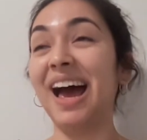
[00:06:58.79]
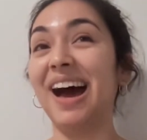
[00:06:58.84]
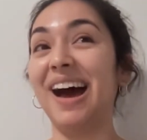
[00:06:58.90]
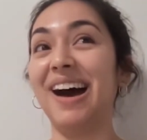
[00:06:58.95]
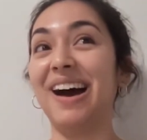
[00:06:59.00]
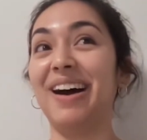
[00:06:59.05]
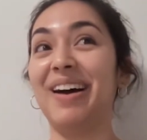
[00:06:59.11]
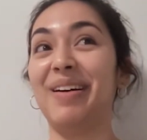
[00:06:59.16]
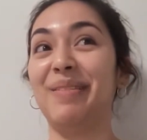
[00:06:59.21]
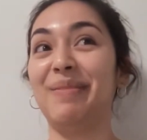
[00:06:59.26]

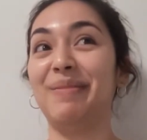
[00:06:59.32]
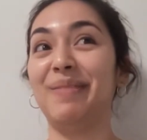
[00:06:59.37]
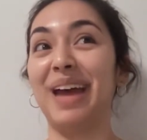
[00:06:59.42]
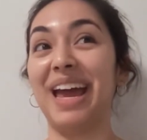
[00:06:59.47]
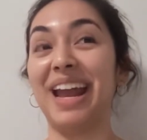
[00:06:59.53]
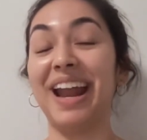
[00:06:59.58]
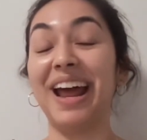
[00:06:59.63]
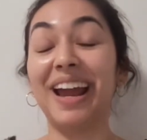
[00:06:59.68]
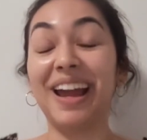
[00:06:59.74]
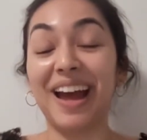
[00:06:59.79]

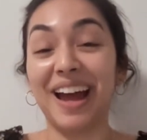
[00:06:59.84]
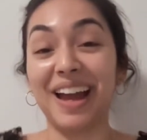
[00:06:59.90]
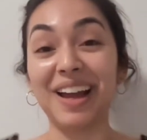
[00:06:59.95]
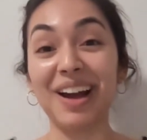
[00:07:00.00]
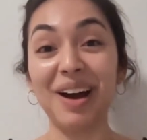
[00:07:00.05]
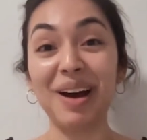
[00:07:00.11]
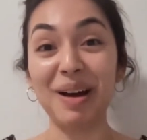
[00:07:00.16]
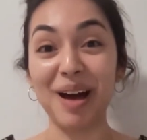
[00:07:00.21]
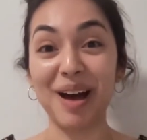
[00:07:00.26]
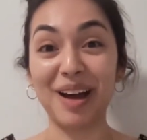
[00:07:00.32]
And I
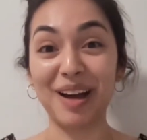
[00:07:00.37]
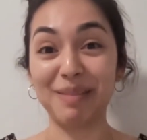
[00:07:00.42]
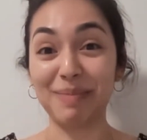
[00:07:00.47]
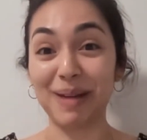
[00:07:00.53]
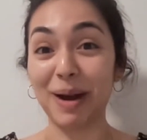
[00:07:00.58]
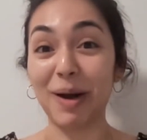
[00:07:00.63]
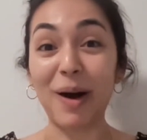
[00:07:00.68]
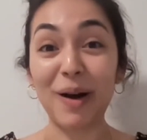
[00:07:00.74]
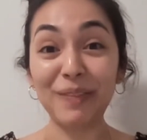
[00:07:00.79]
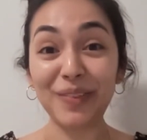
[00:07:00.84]
got my
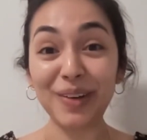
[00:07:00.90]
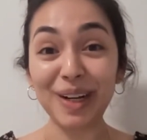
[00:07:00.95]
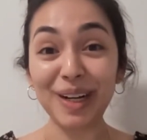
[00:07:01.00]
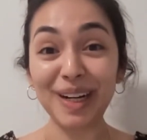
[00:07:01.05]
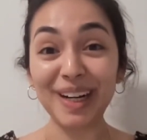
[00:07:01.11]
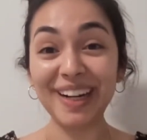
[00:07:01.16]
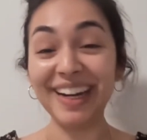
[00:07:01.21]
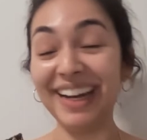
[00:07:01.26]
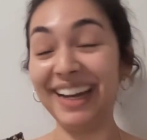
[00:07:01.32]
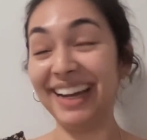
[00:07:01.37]

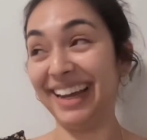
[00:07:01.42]
offer.